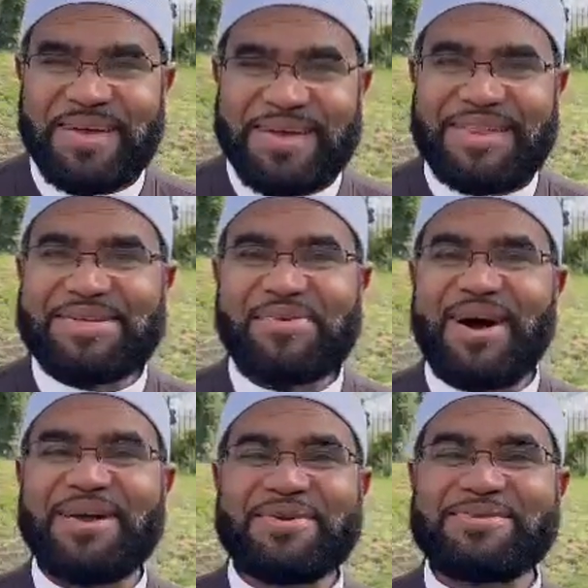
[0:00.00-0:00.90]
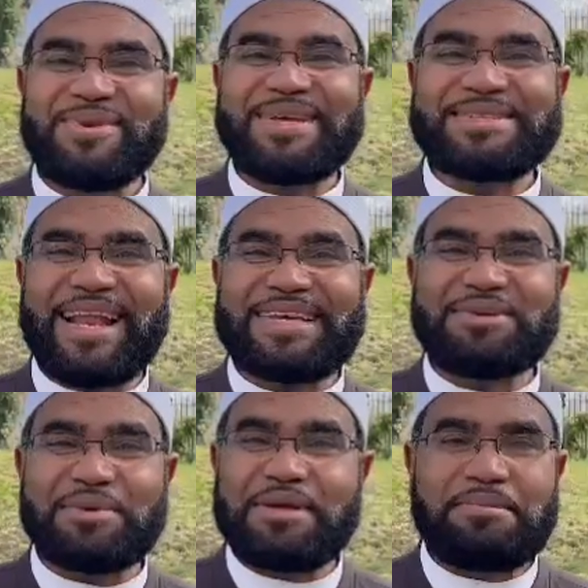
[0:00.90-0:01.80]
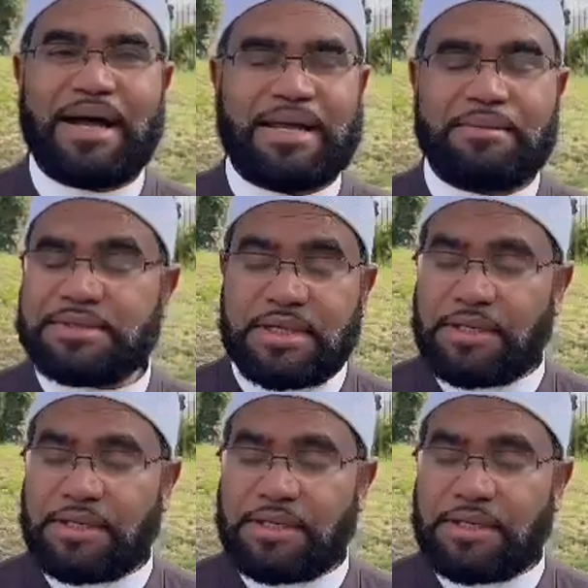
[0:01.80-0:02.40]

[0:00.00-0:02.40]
That's why Rasulullah sallallahu alayhi wa sallam, when the man came, he said,